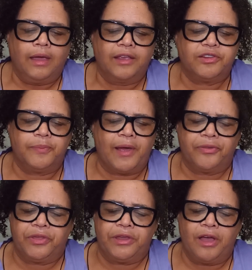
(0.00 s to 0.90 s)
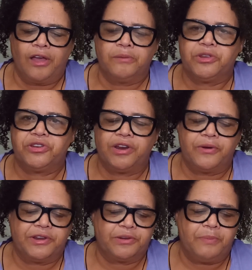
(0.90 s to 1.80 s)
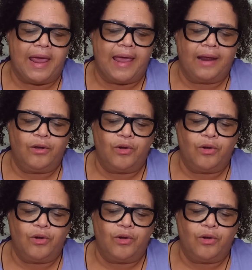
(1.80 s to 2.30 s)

it's about the young, mysterious man